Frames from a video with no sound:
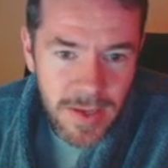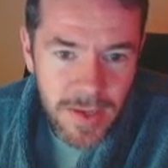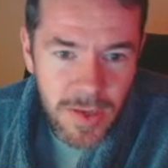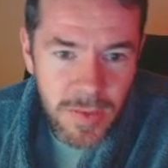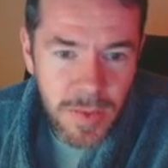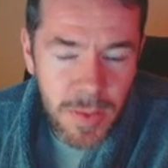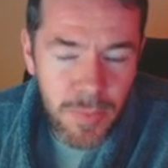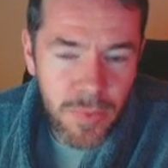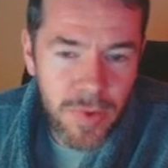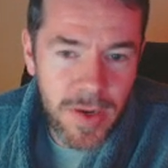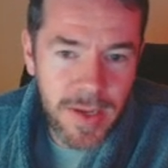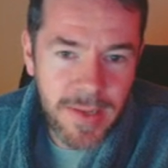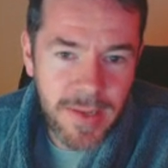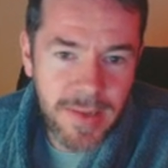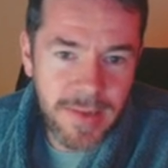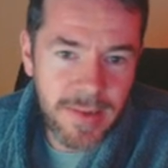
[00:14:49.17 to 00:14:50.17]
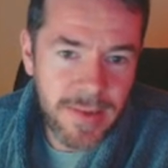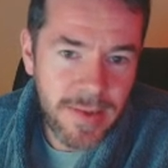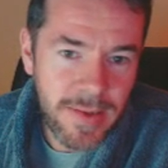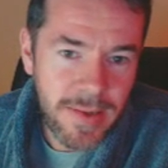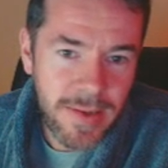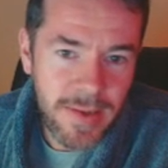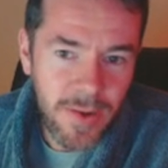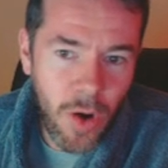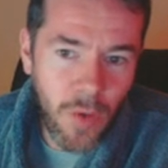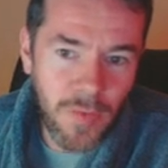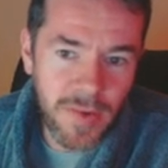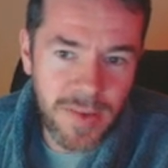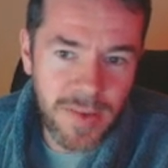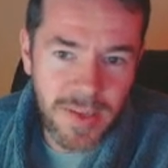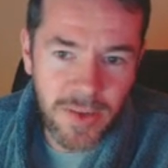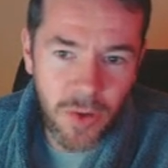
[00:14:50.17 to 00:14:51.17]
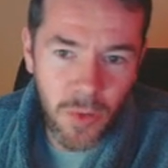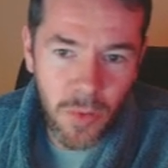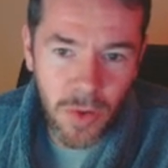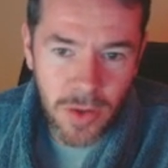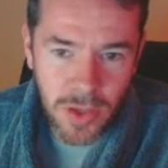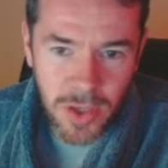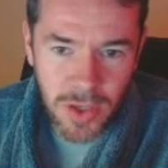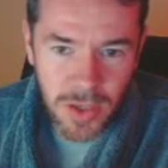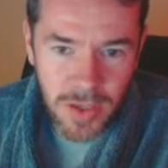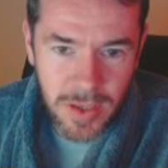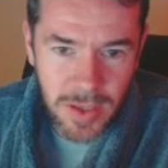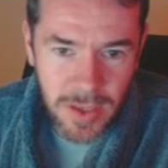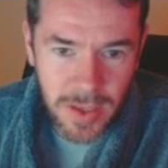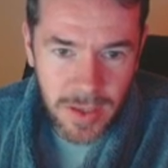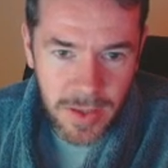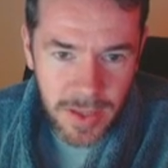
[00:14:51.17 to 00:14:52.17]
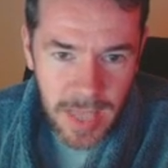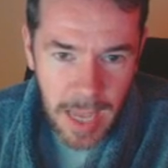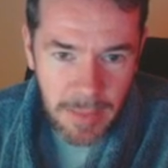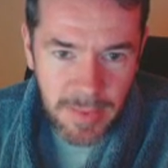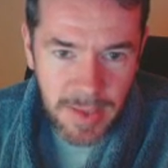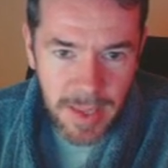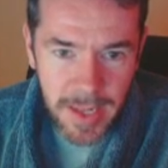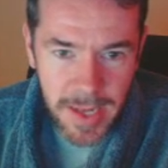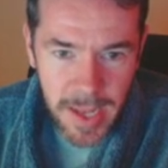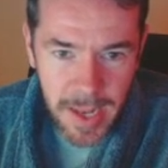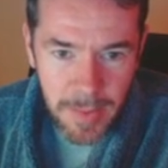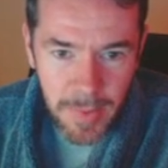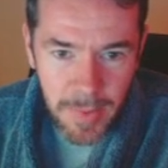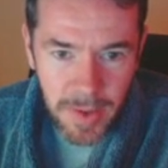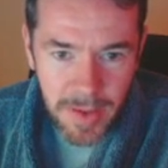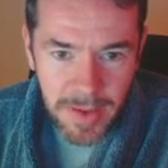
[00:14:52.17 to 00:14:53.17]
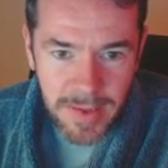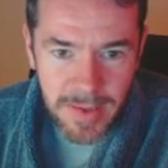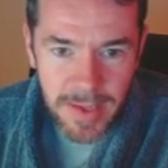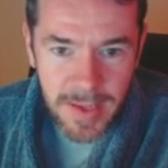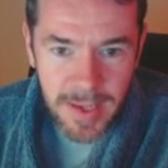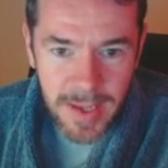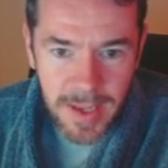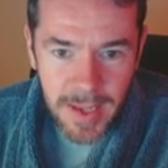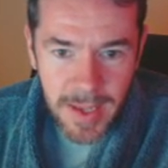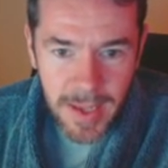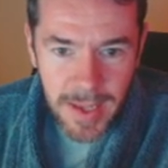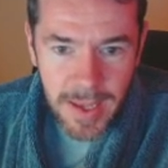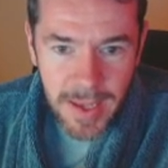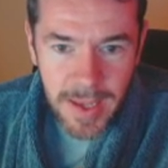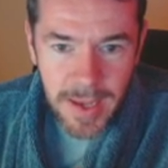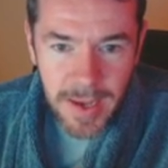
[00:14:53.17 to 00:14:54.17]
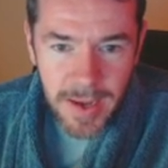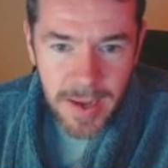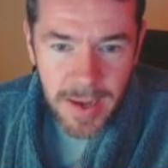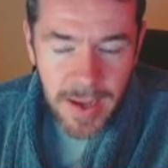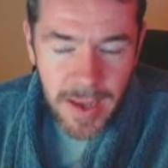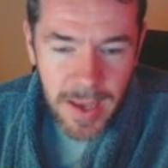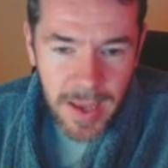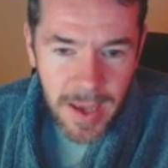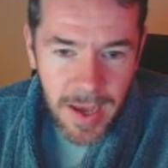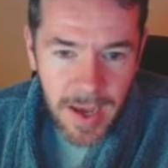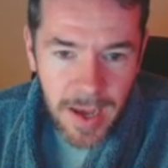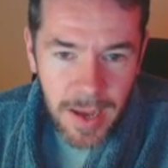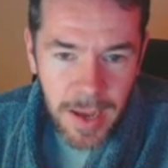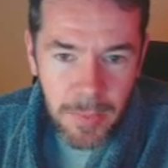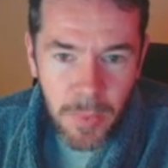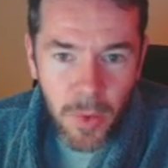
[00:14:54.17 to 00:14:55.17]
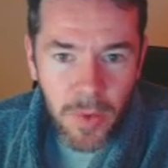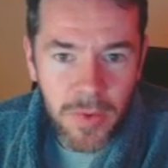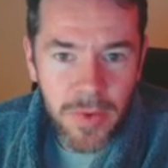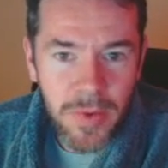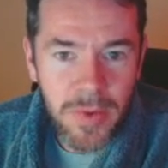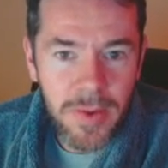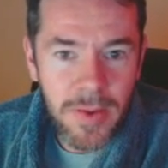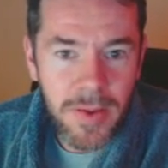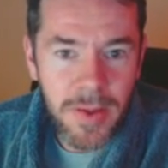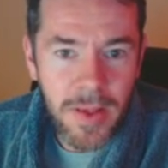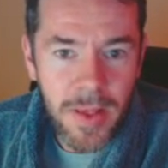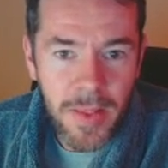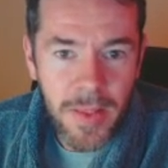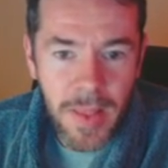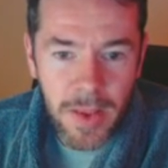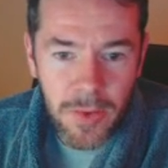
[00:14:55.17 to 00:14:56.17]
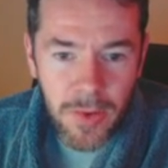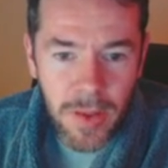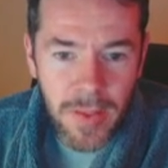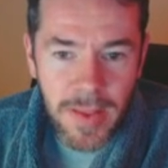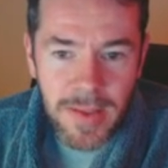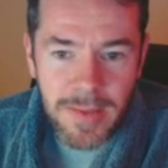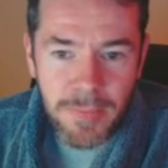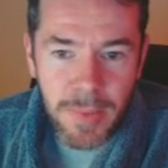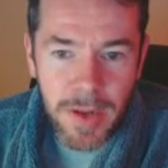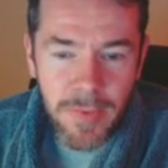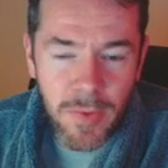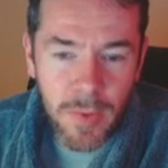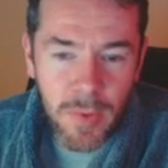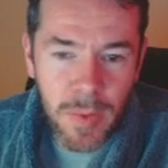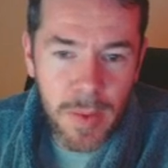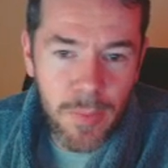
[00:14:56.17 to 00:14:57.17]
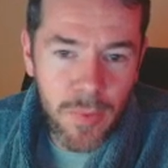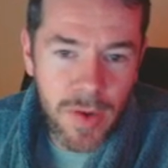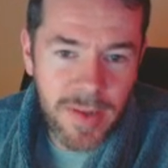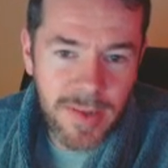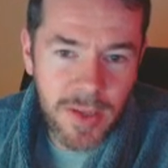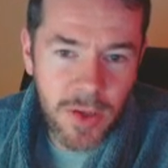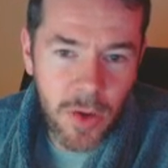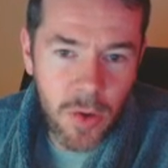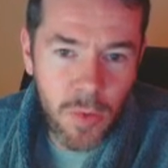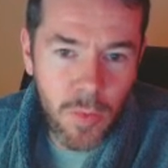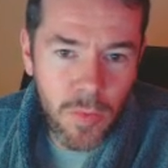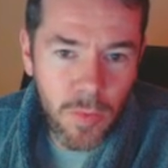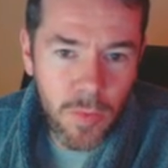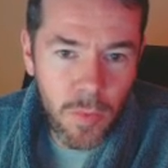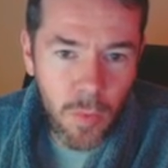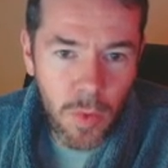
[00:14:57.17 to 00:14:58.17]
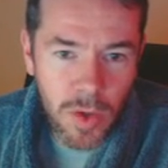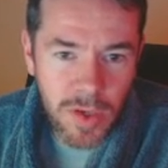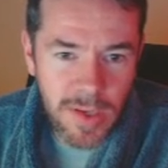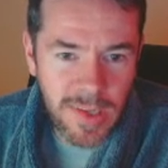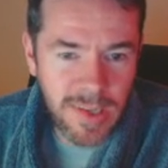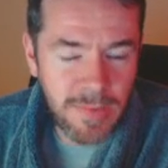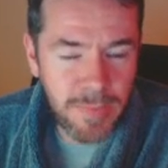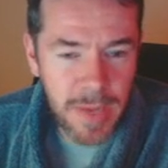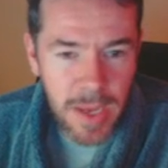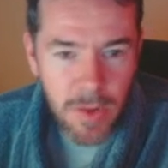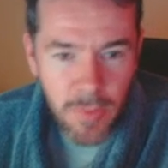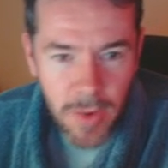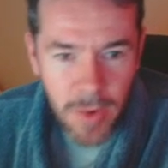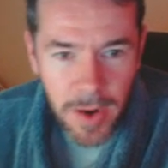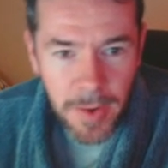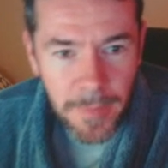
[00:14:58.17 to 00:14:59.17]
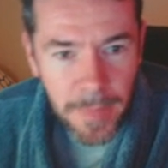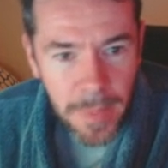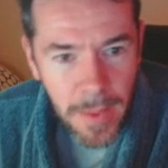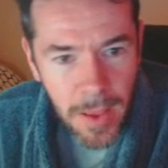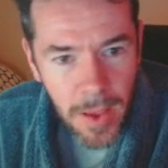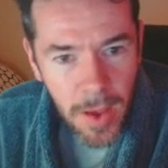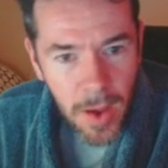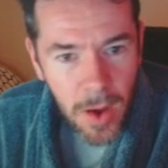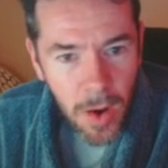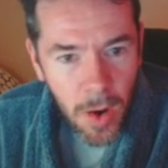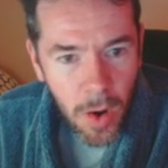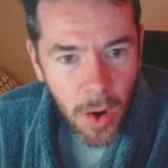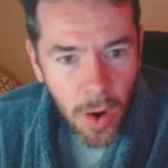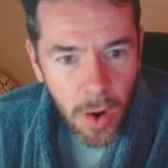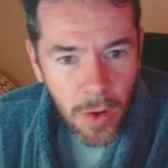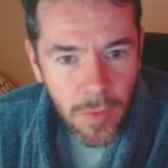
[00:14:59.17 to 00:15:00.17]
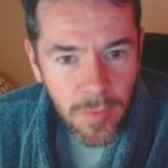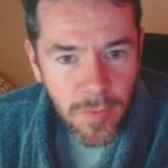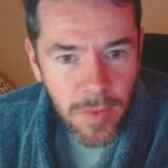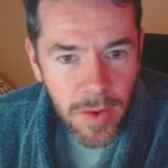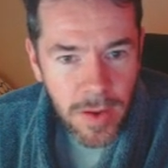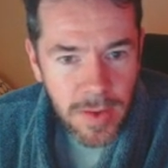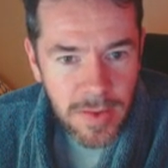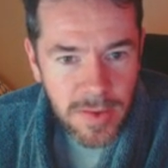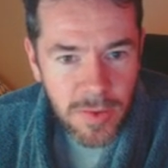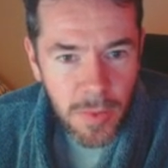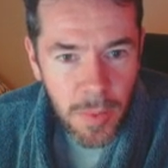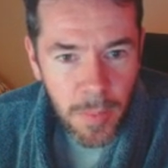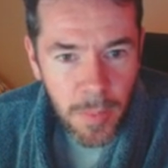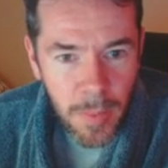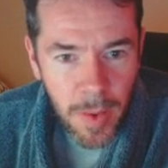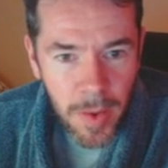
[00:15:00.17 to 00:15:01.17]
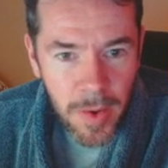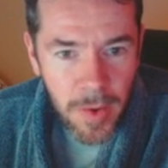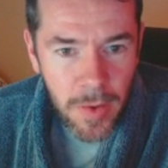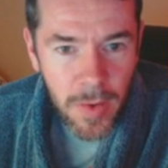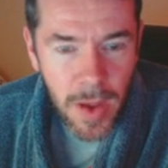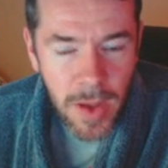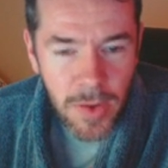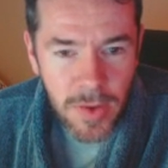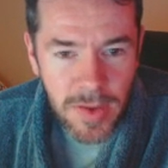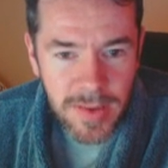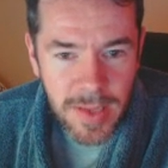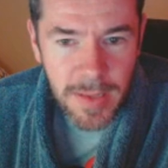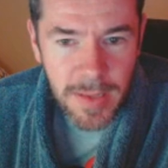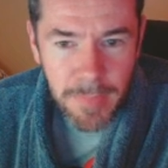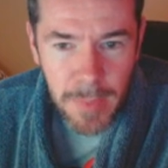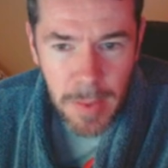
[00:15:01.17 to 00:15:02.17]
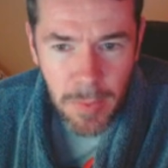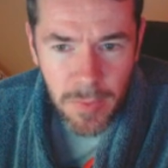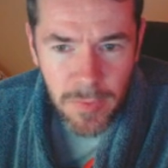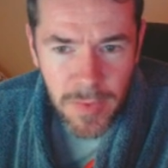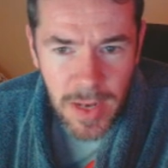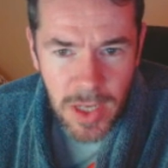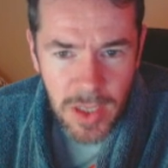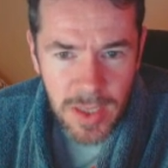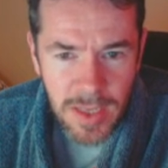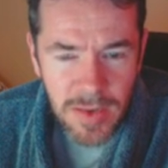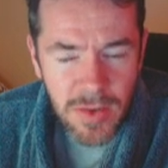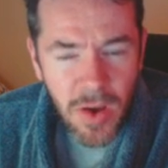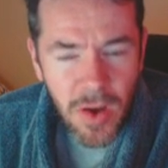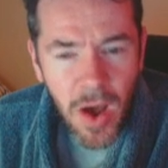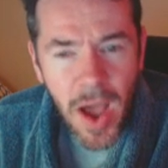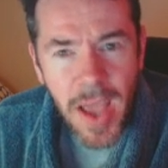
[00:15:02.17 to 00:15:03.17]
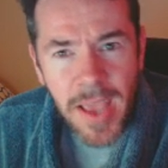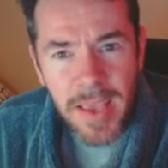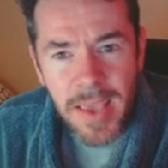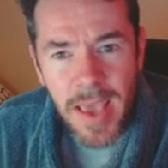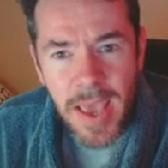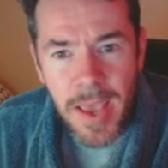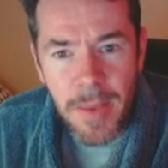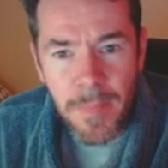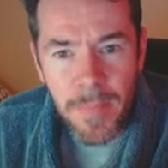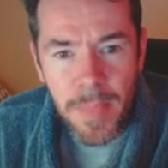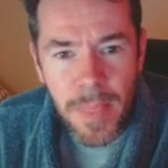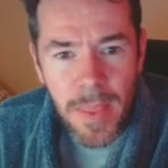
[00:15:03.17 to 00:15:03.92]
to be impressed, obviously don't watch the game's Gladiator because I'm not that good at these, but if you want to be impressed, go watch a speedrun of Super Mario, and you can people finish the entire game.